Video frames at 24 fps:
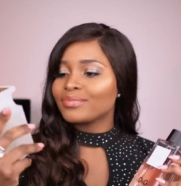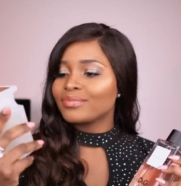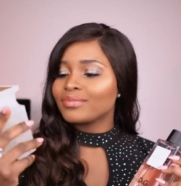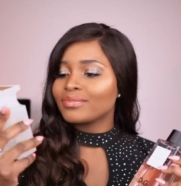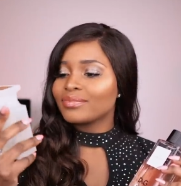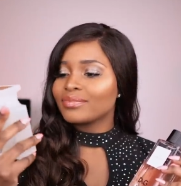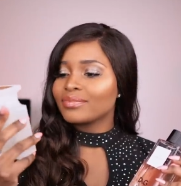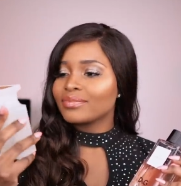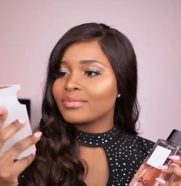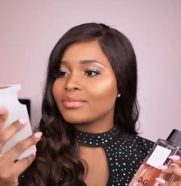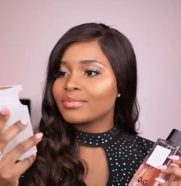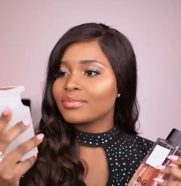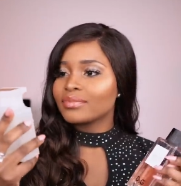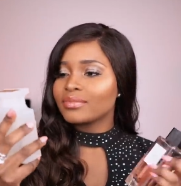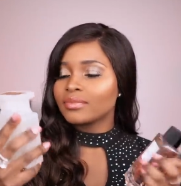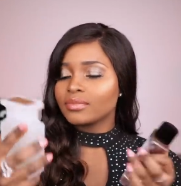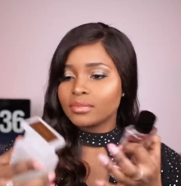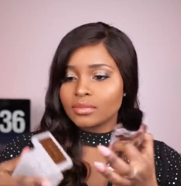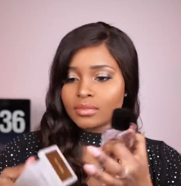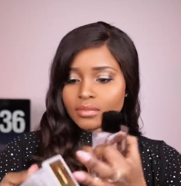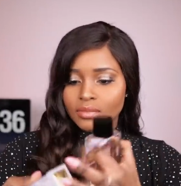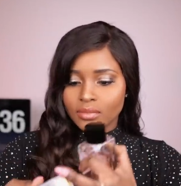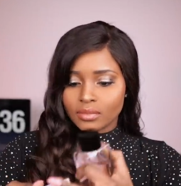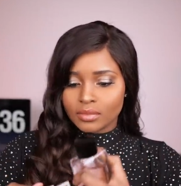
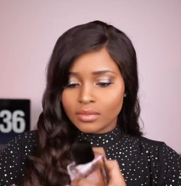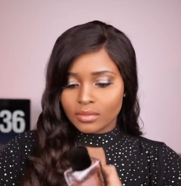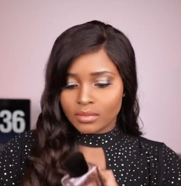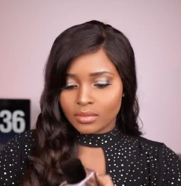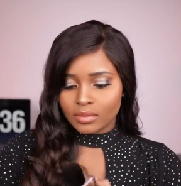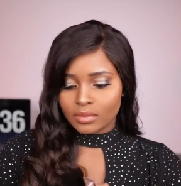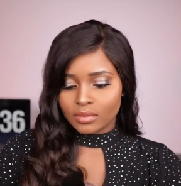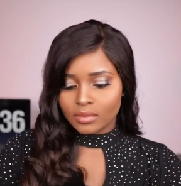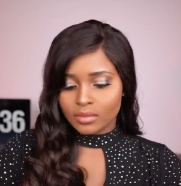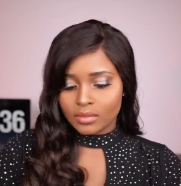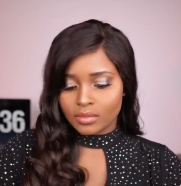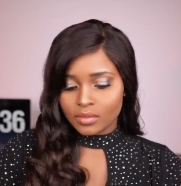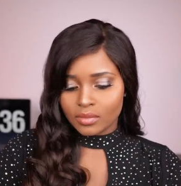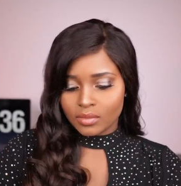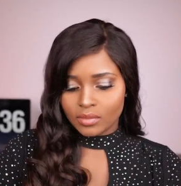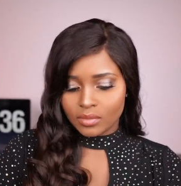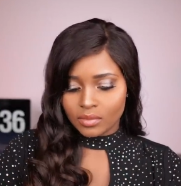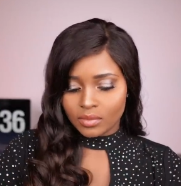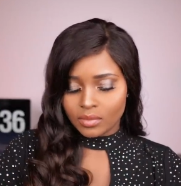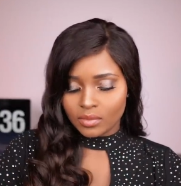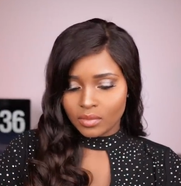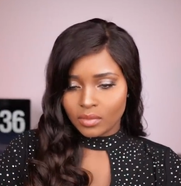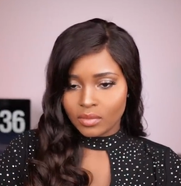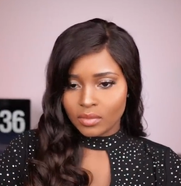
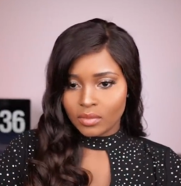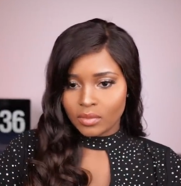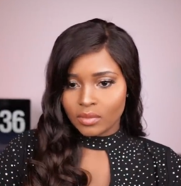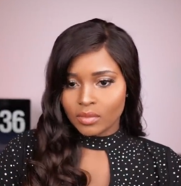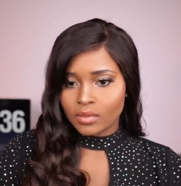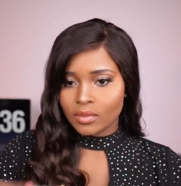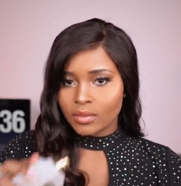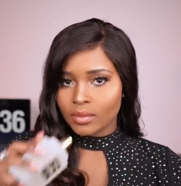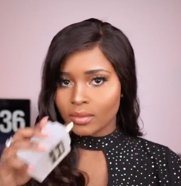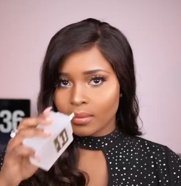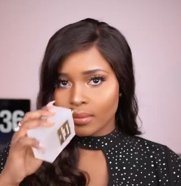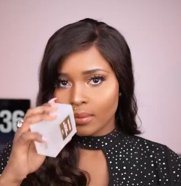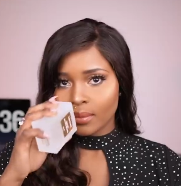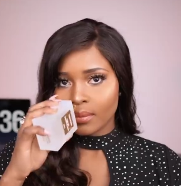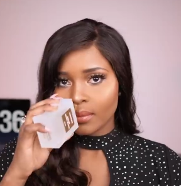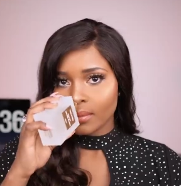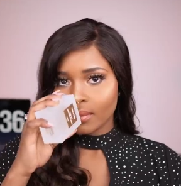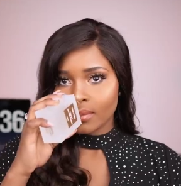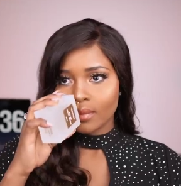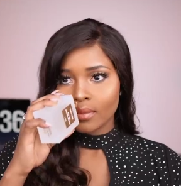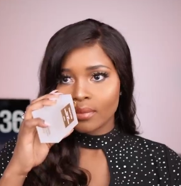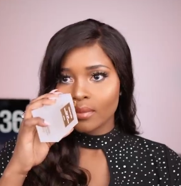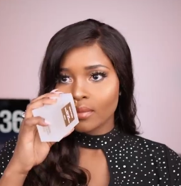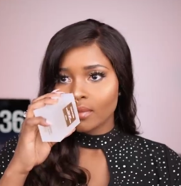
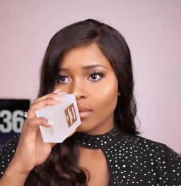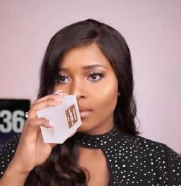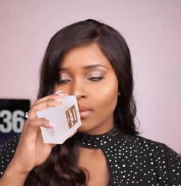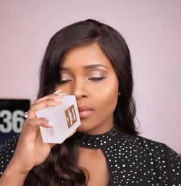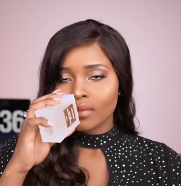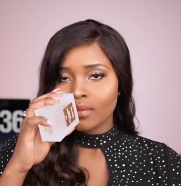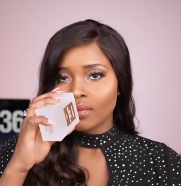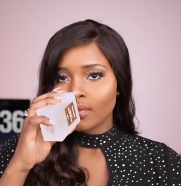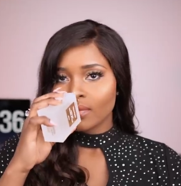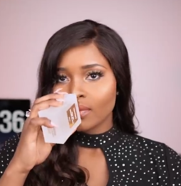Nobody speaks.